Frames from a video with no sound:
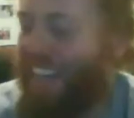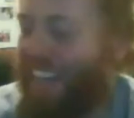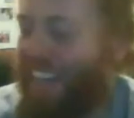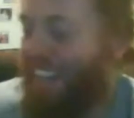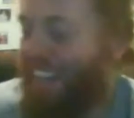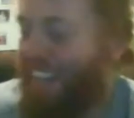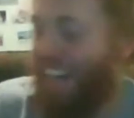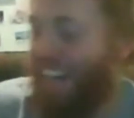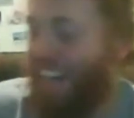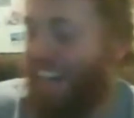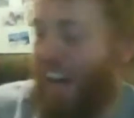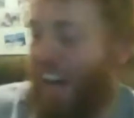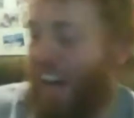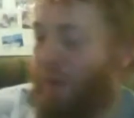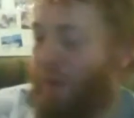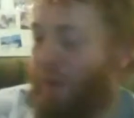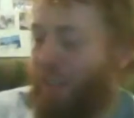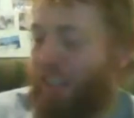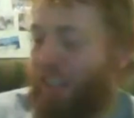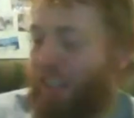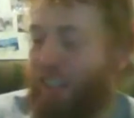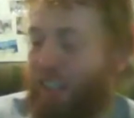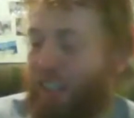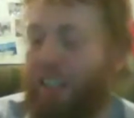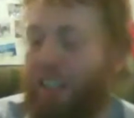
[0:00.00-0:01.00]
yeah, I mean,
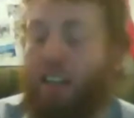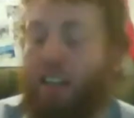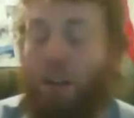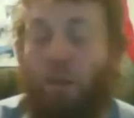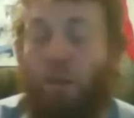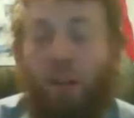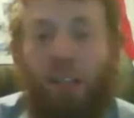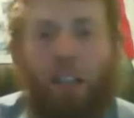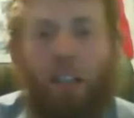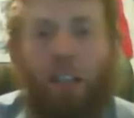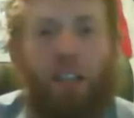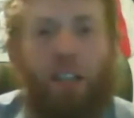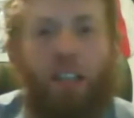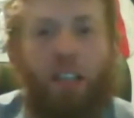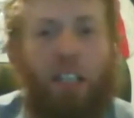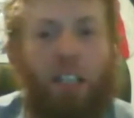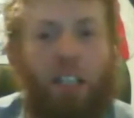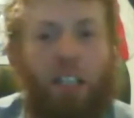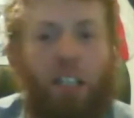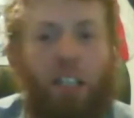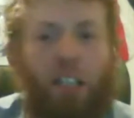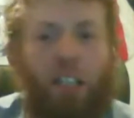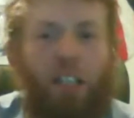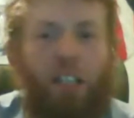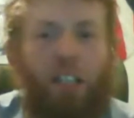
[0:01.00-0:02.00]
uh, I mean,
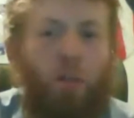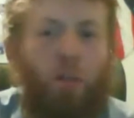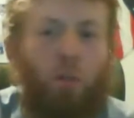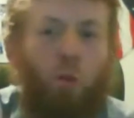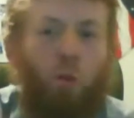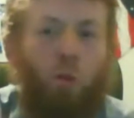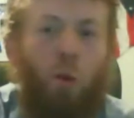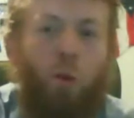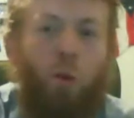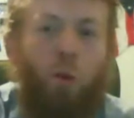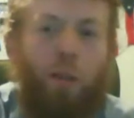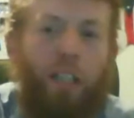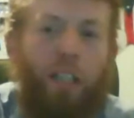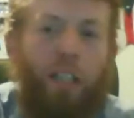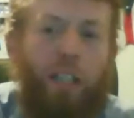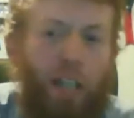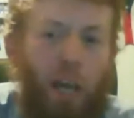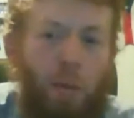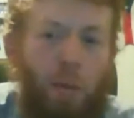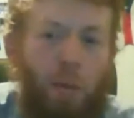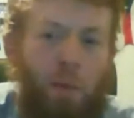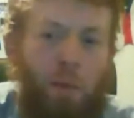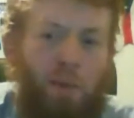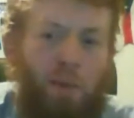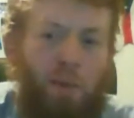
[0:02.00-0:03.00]
what were the
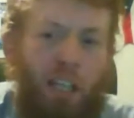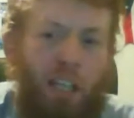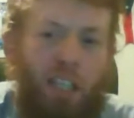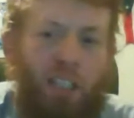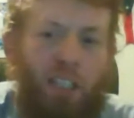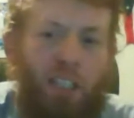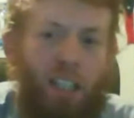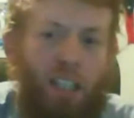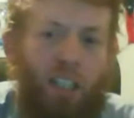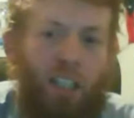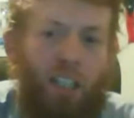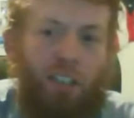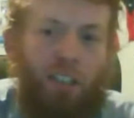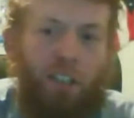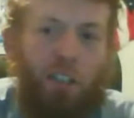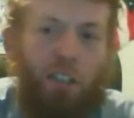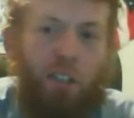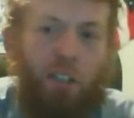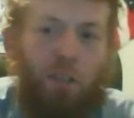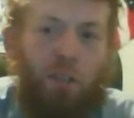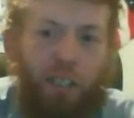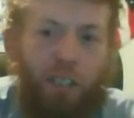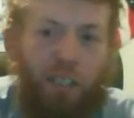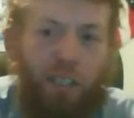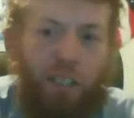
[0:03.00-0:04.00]
ABV styles
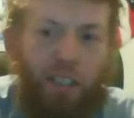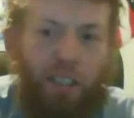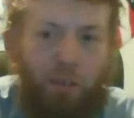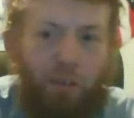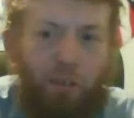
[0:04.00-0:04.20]
over there?